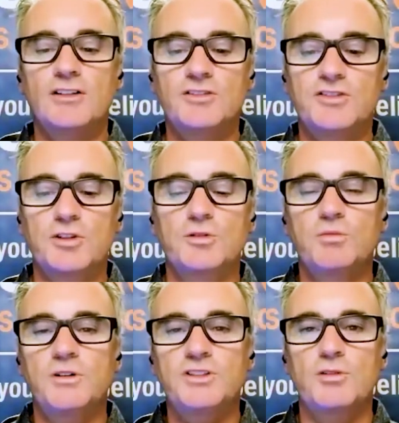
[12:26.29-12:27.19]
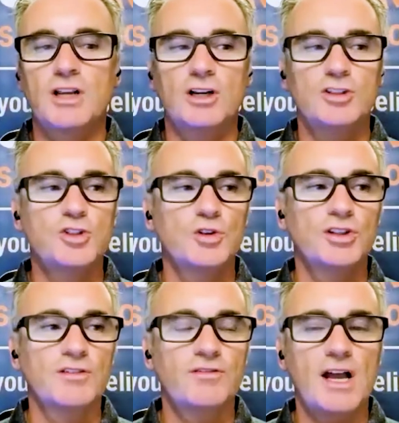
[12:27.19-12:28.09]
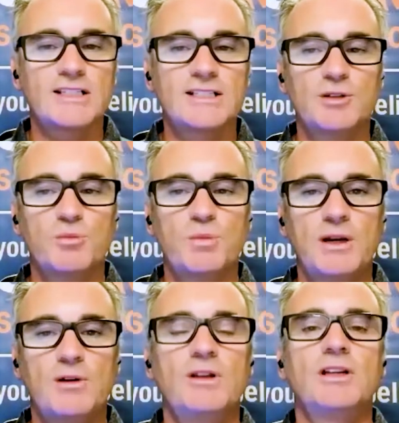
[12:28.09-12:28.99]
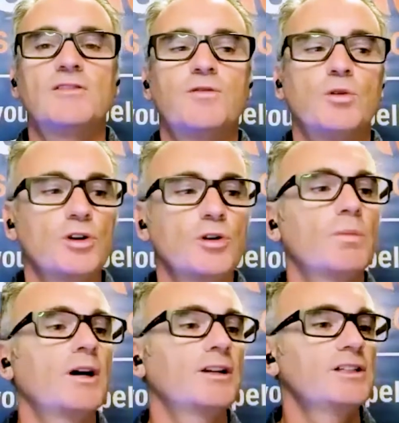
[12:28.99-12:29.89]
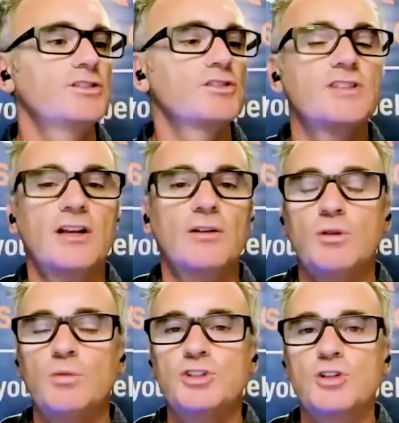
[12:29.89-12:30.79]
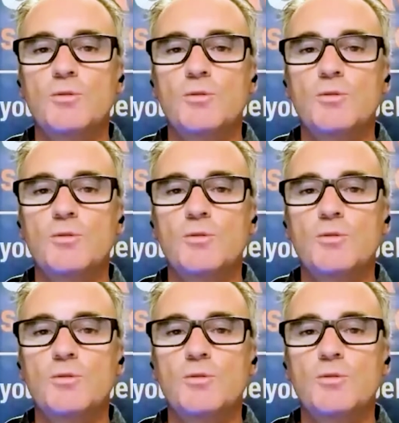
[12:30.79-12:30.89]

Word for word: So, what's going on during the fasting period for your body? As you said, what what's right.